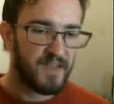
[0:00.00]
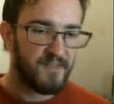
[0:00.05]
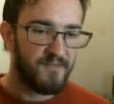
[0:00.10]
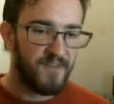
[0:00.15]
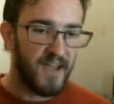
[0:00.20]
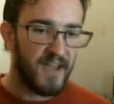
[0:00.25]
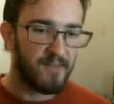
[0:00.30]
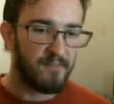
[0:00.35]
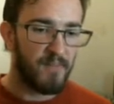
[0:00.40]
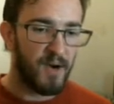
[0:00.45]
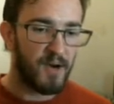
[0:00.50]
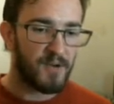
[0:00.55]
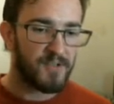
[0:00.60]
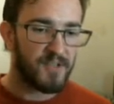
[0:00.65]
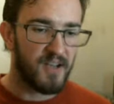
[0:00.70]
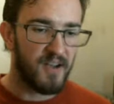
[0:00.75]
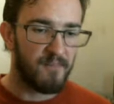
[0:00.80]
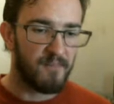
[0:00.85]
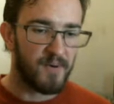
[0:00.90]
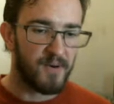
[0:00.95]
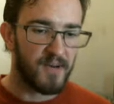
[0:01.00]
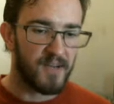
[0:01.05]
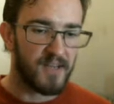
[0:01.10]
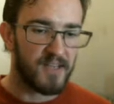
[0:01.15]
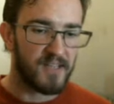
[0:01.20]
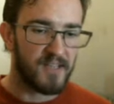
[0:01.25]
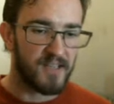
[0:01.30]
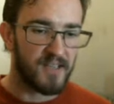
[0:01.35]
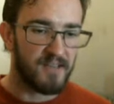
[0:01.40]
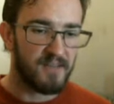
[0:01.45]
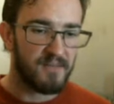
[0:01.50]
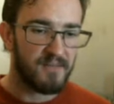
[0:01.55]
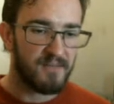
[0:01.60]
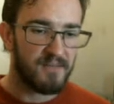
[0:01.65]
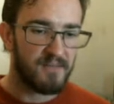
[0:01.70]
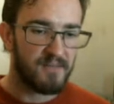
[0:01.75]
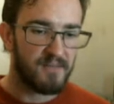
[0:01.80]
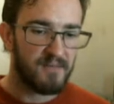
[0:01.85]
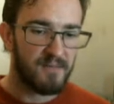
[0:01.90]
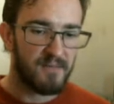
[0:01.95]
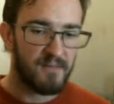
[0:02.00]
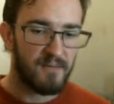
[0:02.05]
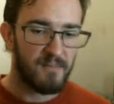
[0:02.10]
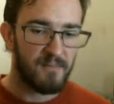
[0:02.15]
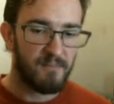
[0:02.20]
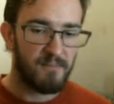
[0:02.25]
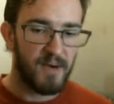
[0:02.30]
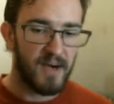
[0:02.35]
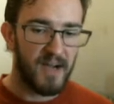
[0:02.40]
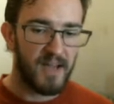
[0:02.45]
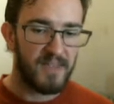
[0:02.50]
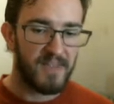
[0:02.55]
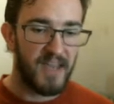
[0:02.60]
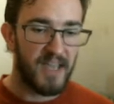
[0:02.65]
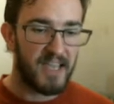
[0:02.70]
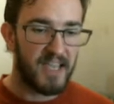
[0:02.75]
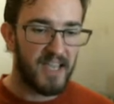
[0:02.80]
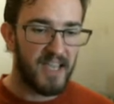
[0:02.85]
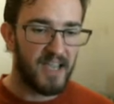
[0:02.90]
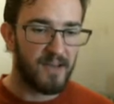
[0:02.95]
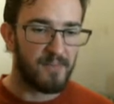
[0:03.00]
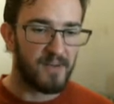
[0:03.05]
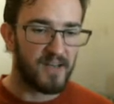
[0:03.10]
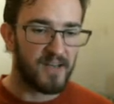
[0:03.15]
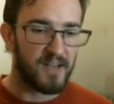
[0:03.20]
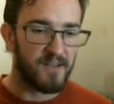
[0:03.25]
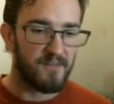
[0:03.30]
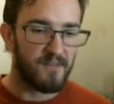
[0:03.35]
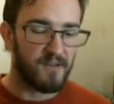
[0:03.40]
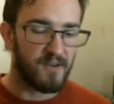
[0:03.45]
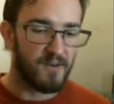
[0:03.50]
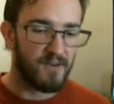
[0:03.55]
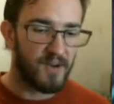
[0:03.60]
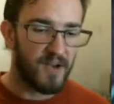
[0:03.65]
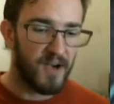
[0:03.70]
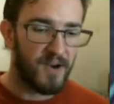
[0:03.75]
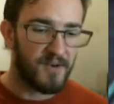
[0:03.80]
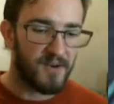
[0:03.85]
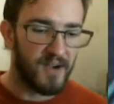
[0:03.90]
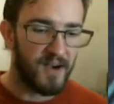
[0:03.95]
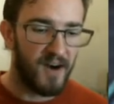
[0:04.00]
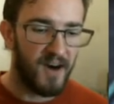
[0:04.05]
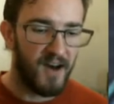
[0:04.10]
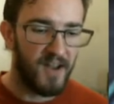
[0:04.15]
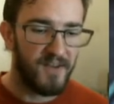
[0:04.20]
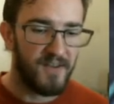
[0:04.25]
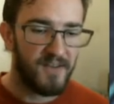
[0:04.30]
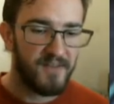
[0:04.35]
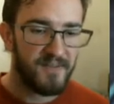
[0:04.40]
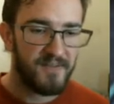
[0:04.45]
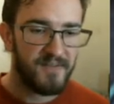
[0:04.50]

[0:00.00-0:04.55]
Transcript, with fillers: In fact, most of them are easy. But they can be difficult. Oh, God.